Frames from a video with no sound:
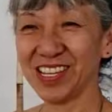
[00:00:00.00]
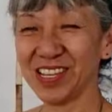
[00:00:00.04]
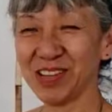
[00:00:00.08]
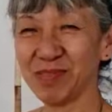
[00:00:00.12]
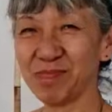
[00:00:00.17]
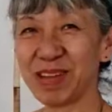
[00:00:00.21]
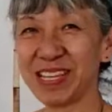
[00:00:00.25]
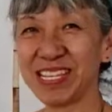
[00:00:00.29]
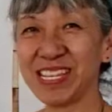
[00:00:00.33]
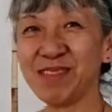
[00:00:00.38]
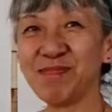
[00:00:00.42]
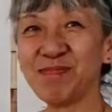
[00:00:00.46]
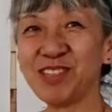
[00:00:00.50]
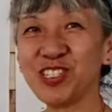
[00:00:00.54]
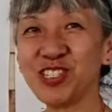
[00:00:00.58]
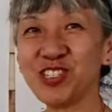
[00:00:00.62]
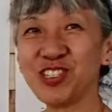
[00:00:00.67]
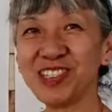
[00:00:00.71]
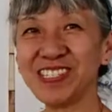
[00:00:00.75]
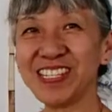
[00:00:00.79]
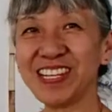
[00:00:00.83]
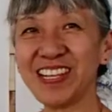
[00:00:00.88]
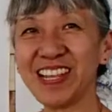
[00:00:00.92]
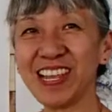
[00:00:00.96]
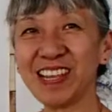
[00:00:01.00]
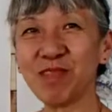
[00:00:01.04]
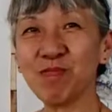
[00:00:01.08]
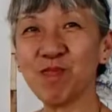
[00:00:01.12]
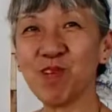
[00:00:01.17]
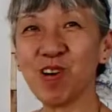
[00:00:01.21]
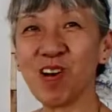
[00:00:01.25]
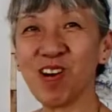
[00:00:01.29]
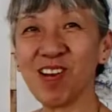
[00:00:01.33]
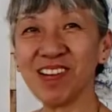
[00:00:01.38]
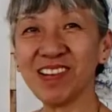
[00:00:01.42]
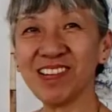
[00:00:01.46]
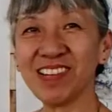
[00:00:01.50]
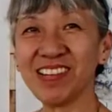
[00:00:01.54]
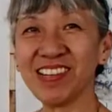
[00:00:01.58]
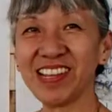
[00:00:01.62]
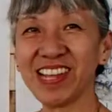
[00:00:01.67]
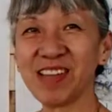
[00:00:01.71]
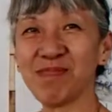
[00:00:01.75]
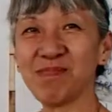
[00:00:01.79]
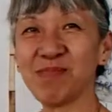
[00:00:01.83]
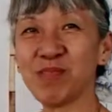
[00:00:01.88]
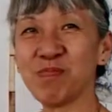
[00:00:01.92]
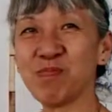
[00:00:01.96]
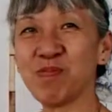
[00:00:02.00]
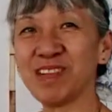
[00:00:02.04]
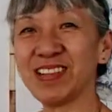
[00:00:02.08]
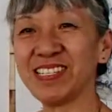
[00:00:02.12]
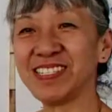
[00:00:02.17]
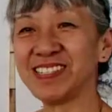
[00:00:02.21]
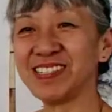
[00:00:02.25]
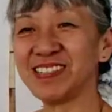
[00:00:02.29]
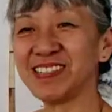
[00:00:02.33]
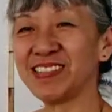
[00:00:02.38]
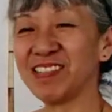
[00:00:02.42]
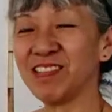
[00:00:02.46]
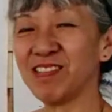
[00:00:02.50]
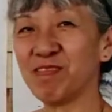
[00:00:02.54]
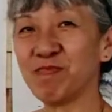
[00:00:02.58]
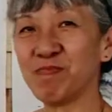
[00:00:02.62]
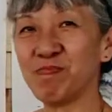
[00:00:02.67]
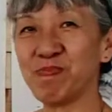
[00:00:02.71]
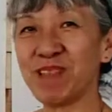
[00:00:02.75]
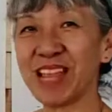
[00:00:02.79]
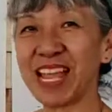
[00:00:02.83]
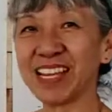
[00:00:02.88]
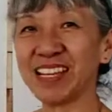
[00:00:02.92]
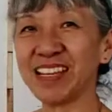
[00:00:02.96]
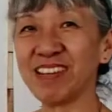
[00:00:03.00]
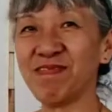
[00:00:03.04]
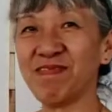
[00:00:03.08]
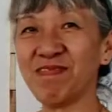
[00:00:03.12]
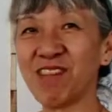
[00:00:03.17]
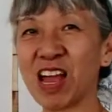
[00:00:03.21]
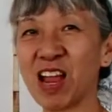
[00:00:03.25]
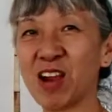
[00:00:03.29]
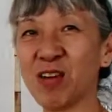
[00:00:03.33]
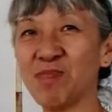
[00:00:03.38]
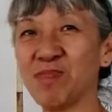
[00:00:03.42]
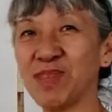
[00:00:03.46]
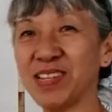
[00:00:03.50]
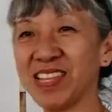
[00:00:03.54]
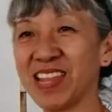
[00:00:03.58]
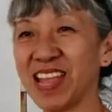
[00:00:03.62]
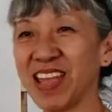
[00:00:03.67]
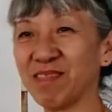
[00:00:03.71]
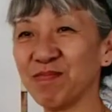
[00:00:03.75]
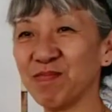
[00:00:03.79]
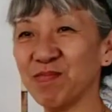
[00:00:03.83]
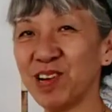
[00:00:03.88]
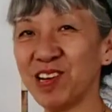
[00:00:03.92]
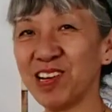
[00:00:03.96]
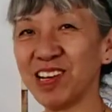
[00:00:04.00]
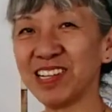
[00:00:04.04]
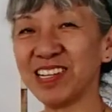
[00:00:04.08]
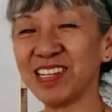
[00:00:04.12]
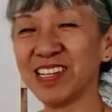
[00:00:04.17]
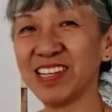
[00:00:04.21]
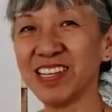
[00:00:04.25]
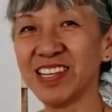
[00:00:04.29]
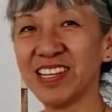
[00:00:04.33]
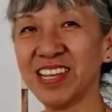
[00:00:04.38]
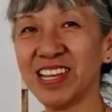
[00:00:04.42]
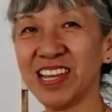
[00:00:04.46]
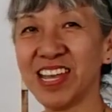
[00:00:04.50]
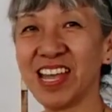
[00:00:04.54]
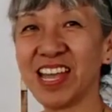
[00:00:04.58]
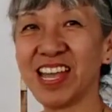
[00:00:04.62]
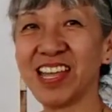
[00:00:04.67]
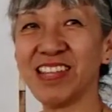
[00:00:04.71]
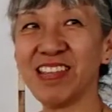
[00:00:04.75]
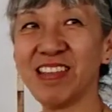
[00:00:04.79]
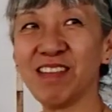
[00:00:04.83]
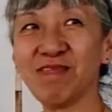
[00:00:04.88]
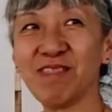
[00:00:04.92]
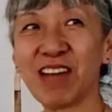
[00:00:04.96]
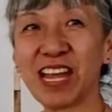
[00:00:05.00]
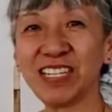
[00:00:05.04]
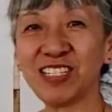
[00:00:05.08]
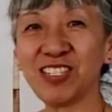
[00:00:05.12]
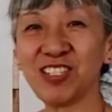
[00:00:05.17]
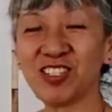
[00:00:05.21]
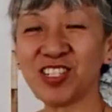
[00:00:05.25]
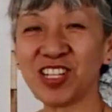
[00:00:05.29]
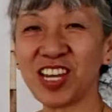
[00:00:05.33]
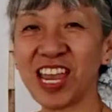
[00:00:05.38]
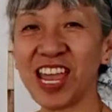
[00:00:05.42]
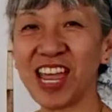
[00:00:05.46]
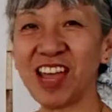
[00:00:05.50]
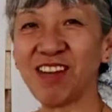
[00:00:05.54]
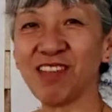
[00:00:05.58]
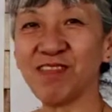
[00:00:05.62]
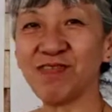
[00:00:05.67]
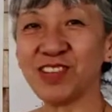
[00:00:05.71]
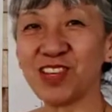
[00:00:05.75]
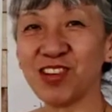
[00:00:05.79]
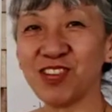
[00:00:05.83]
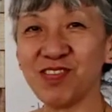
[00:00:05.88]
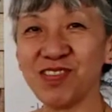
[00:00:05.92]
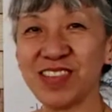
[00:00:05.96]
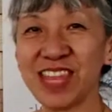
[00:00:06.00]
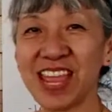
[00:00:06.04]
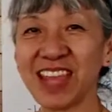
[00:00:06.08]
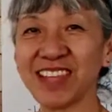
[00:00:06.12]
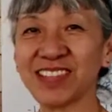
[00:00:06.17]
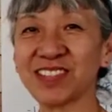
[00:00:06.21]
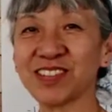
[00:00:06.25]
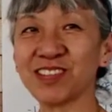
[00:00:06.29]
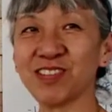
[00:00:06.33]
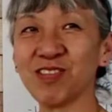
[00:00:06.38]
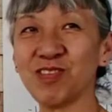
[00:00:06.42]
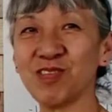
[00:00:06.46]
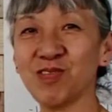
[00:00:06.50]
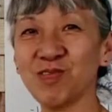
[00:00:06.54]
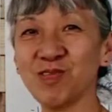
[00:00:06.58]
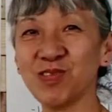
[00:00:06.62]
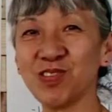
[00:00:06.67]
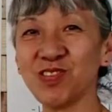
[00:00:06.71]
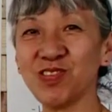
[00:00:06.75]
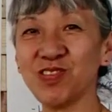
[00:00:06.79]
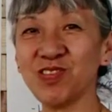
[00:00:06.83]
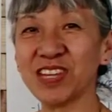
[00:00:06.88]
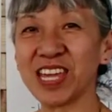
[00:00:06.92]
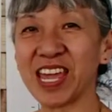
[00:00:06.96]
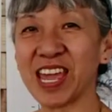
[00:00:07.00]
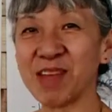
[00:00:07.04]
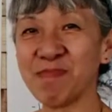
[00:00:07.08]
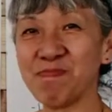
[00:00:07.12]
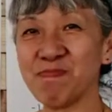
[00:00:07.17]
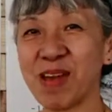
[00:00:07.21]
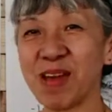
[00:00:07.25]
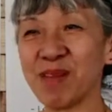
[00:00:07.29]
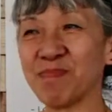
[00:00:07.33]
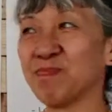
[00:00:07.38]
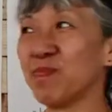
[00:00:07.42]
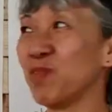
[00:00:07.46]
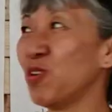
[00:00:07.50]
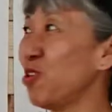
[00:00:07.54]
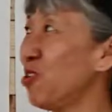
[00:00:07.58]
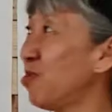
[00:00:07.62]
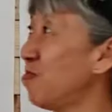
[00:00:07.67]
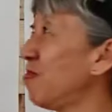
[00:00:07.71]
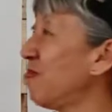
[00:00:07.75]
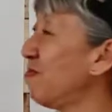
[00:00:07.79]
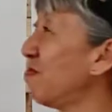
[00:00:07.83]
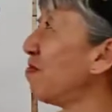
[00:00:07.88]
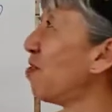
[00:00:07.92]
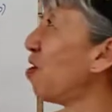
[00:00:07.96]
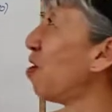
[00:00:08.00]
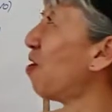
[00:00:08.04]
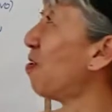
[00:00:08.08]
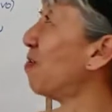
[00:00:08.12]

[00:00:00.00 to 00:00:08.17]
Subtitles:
My name is Judy Ling Wong. I'm the president of Black Environment Network and the vice chair of the UNESCO UK Map Urban Forum.